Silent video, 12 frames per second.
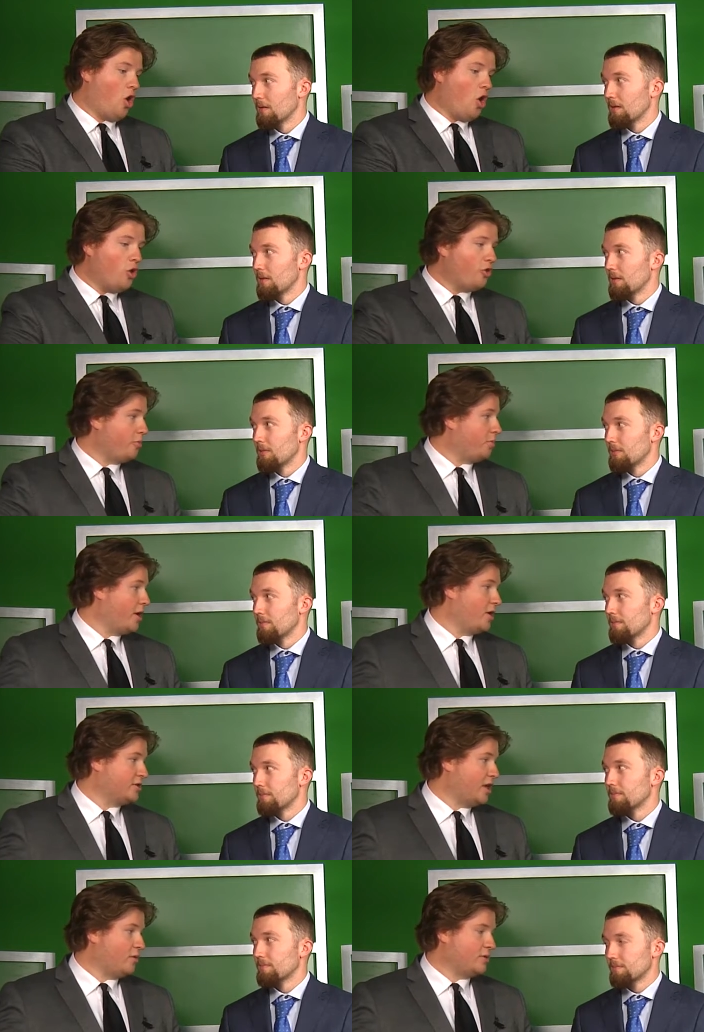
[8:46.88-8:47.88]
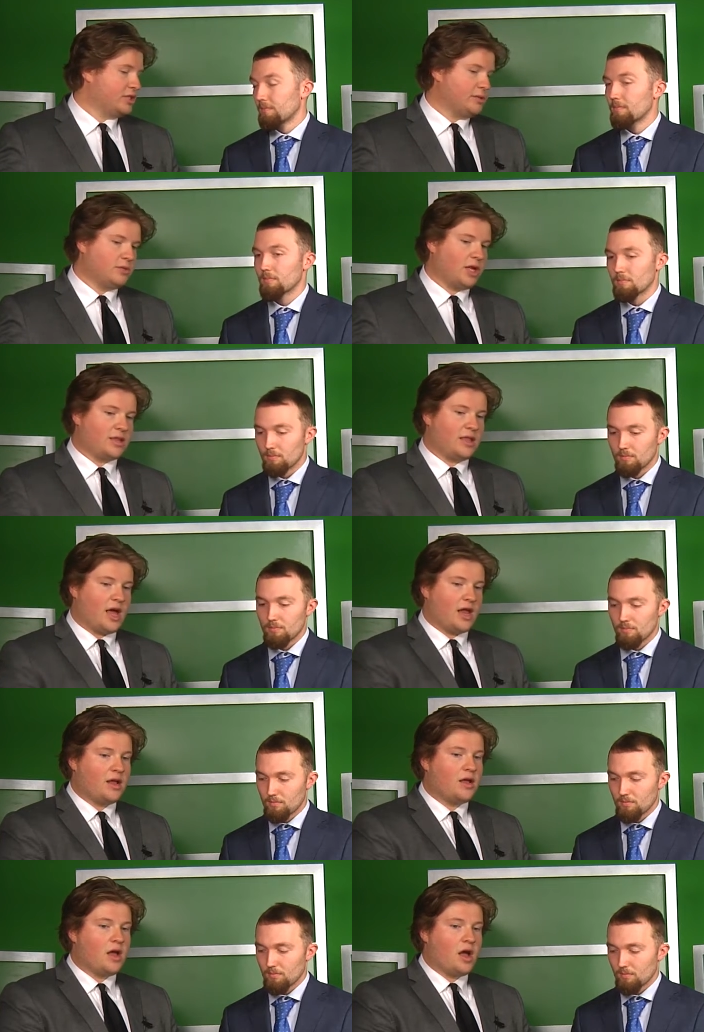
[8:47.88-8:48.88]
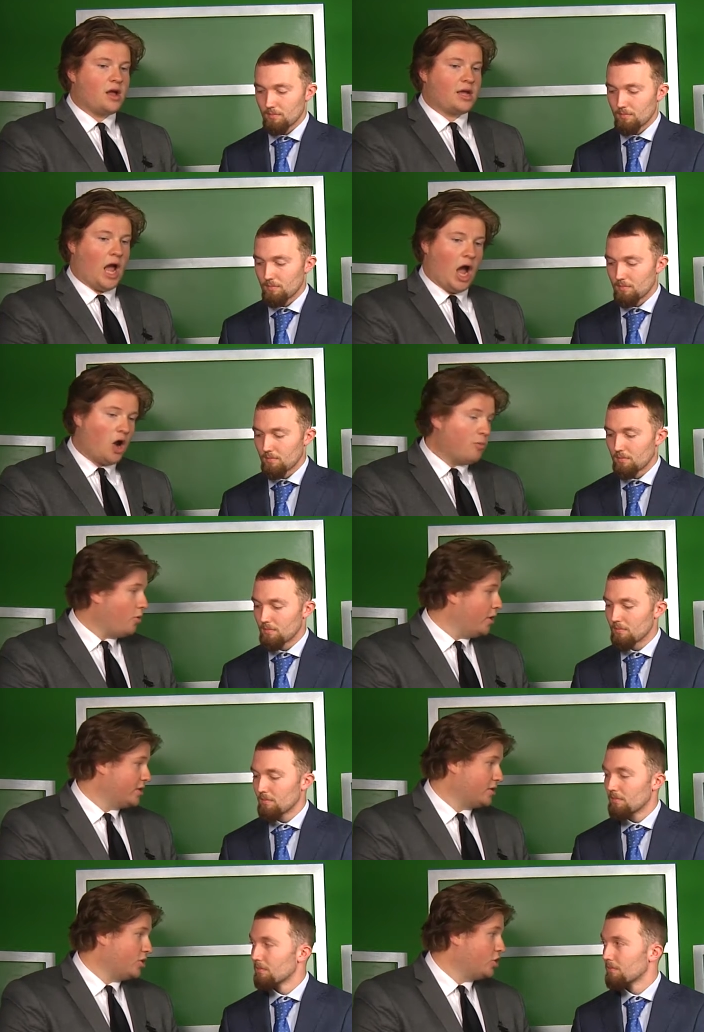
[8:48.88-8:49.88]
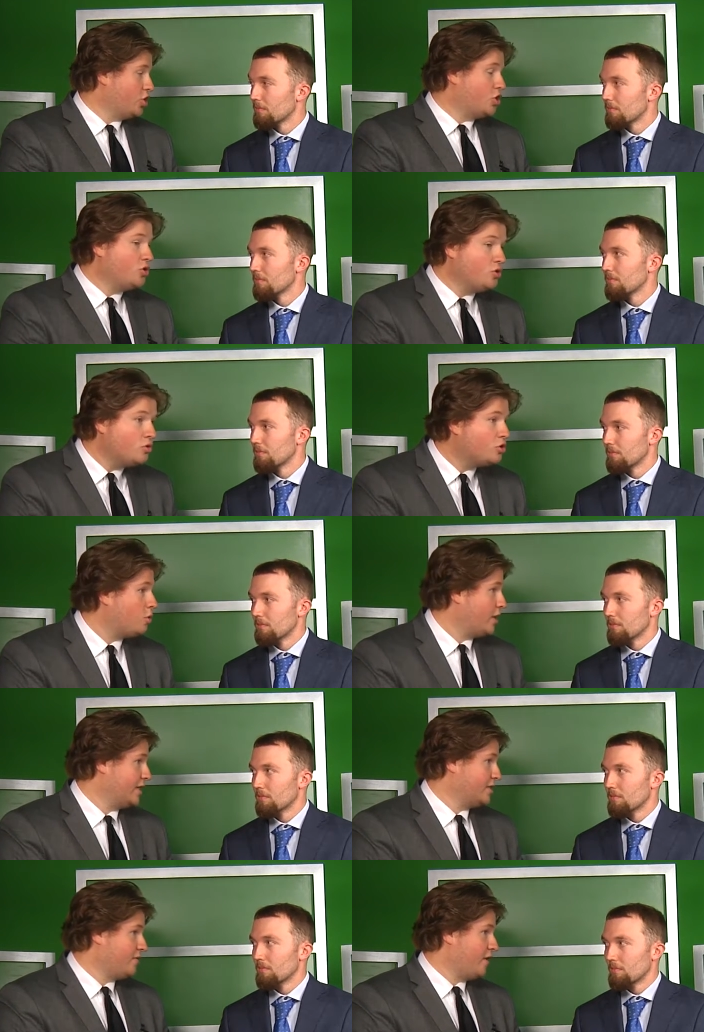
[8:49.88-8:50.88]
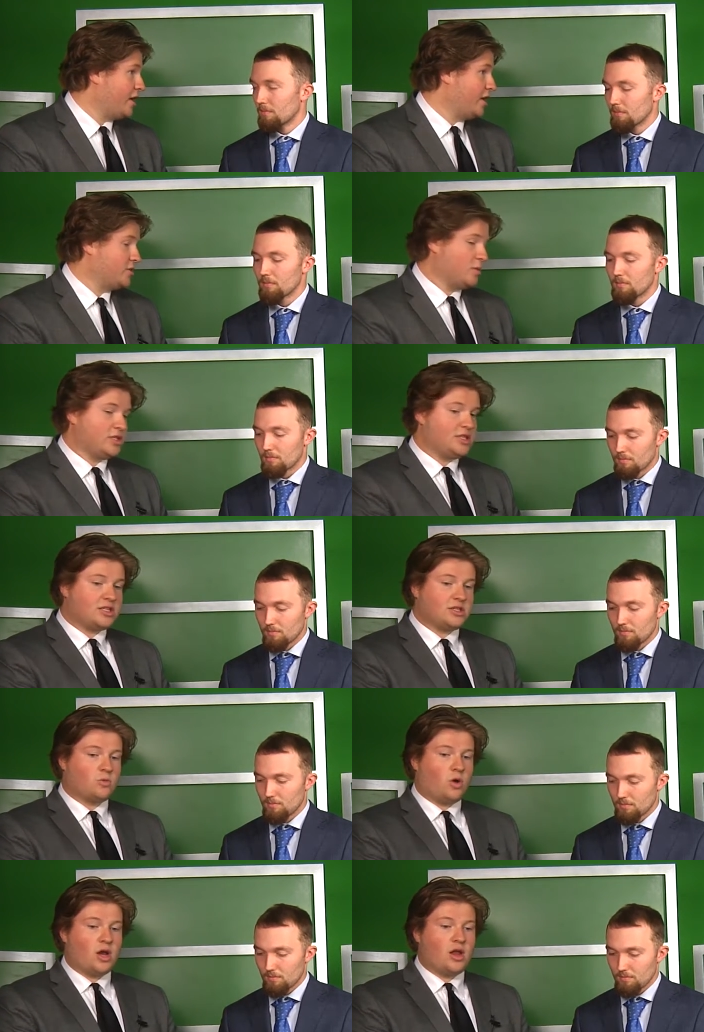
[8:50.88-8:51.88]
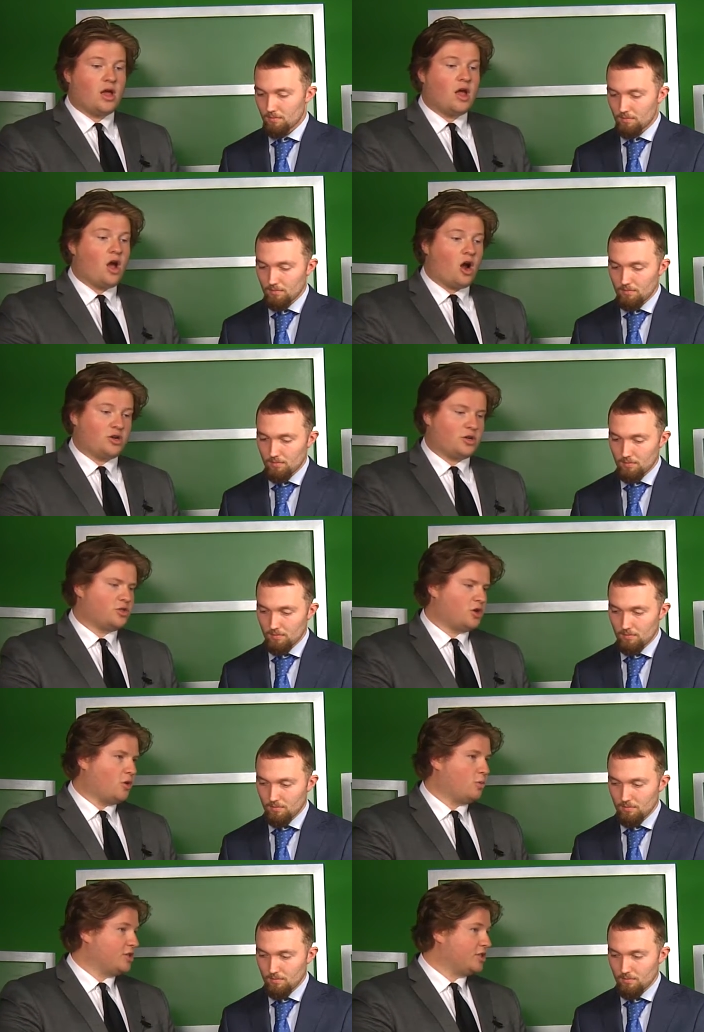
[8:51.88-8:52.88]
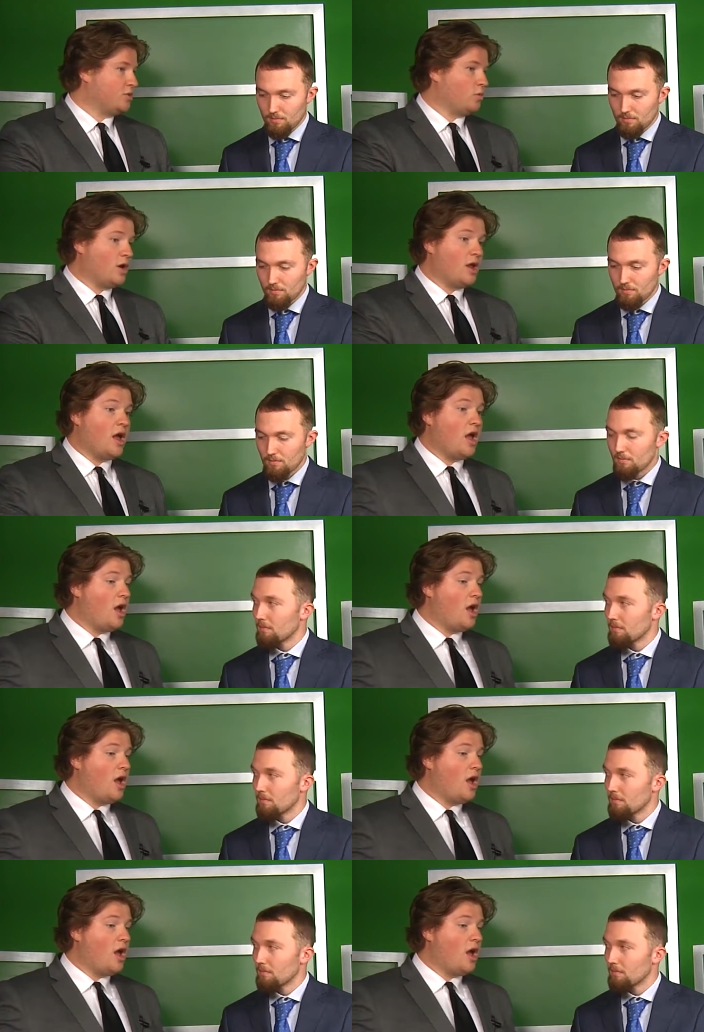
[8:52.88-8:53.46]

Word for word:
Speaker 1: all their players out. It seemed like that. Cowboys huge win against the Vikings. Went 6-1. We're 6-1.